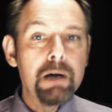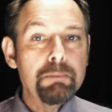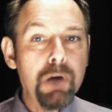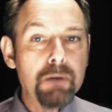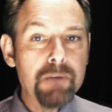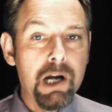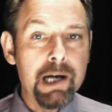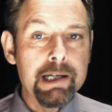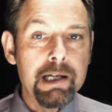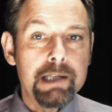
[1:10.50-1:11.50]
Bottom
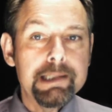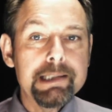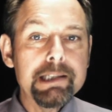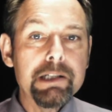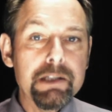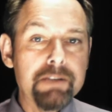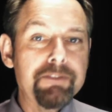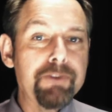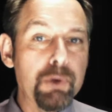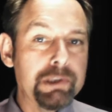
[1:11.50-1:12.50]
line, this is another
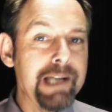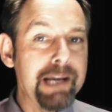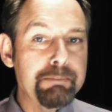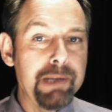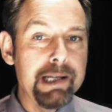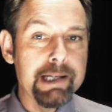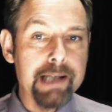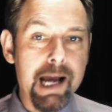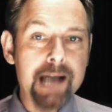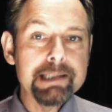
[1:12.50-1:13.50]
48 billion
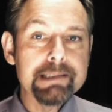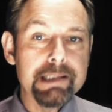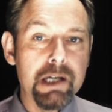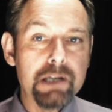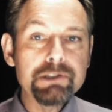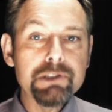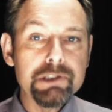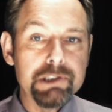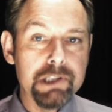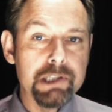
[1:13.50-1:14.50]
added to the
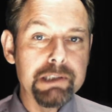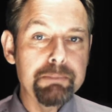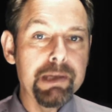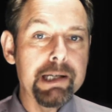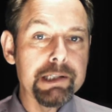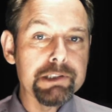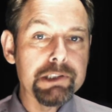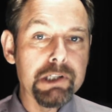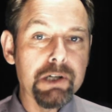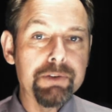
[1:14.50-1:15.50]
130 billion
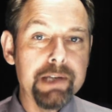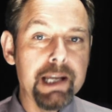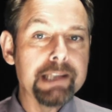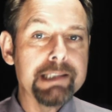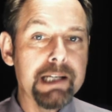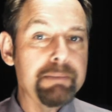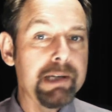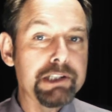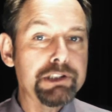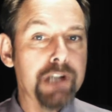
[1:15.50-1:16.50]
stuck on the
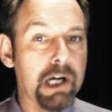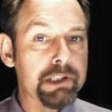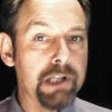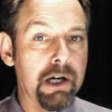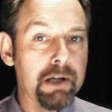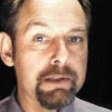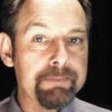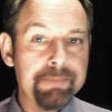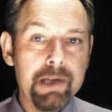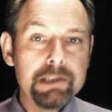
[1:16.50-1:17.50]
ECB's charge card.
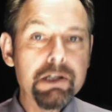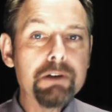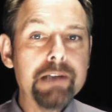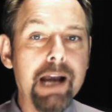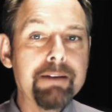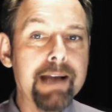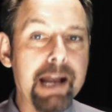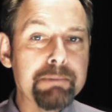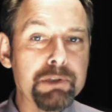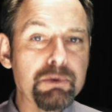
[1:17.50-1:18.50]
Dr. Eric
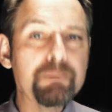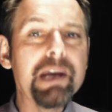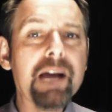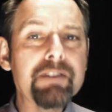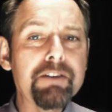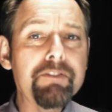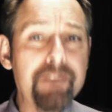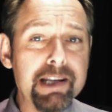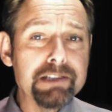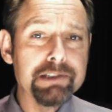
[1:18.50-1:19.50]
Edmond will be having a
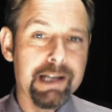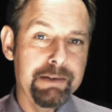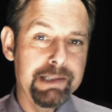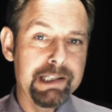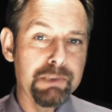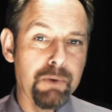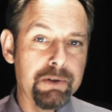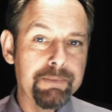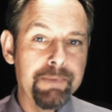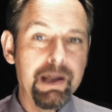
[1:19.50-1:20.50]
field day with this
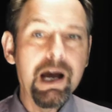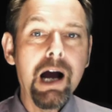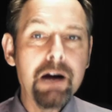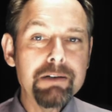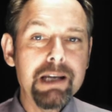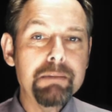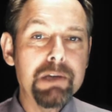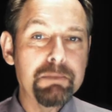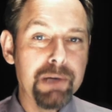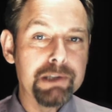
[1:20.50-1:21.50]
one. I'll keep
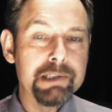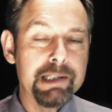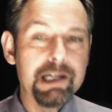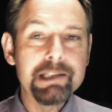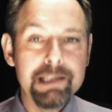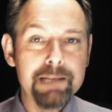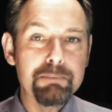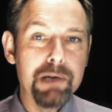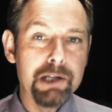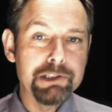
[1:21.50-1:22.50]
you posted as the
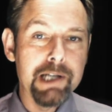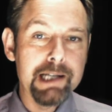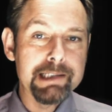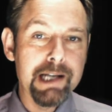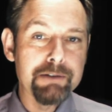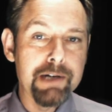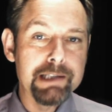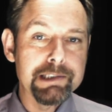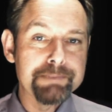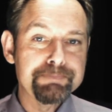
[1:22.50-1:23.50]
implosion
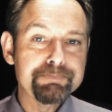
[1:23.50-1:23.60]
accelerates.